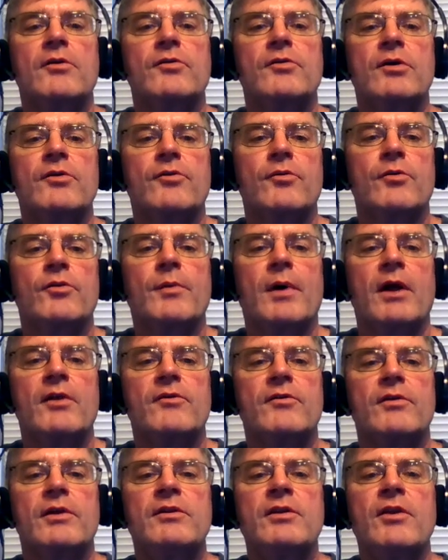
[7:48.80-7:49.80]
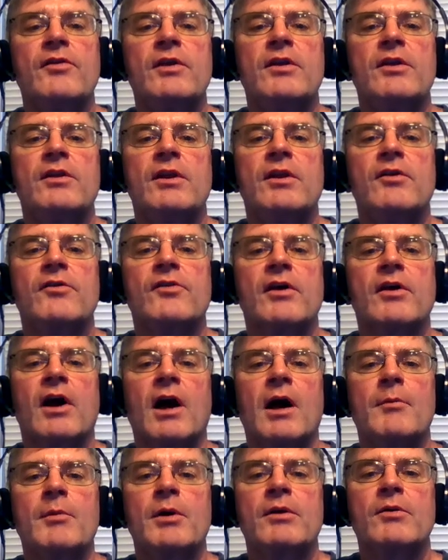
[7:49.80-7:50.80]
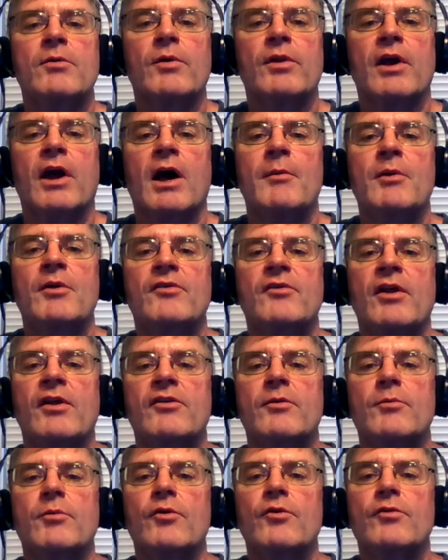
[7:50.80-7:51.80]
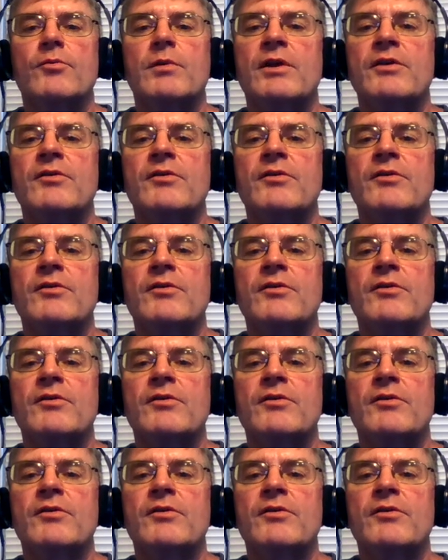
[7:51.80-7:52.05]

So here's the response. In the Theaetetus, the common, or the common sensibles,